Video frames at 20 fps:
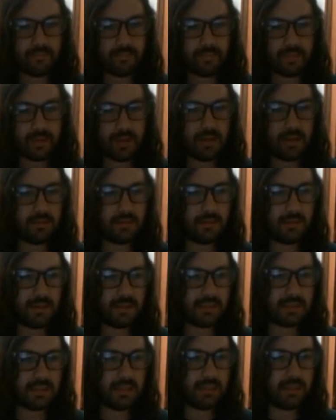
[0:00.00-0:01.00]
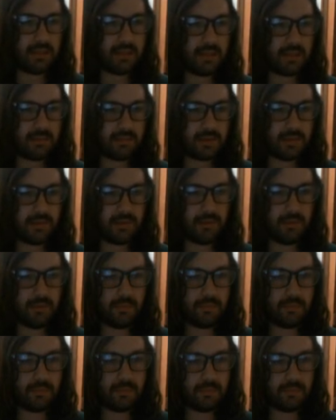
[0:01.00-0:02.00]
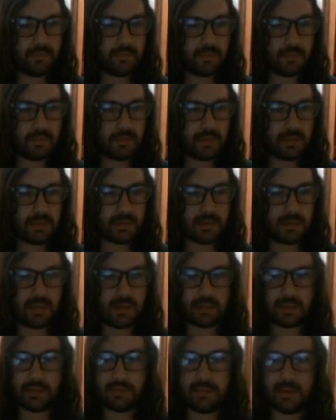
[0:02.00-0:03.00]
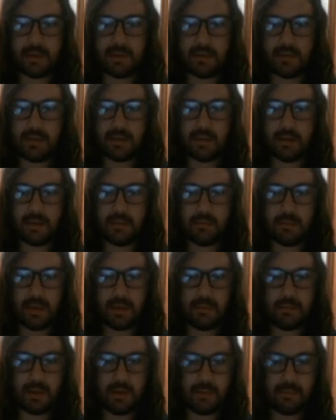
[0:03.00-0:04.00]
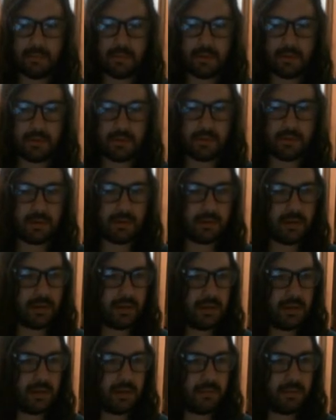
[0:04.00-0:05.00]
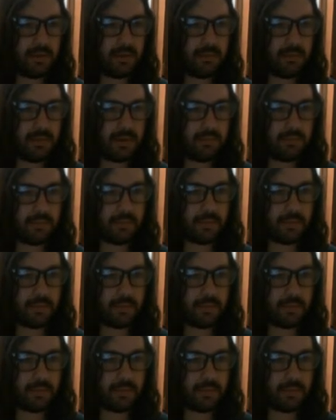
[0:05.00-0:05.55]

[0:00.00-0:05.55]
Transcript: Okay, so basically that's what you do. I'm just gonna activate the minimap, the original minimap,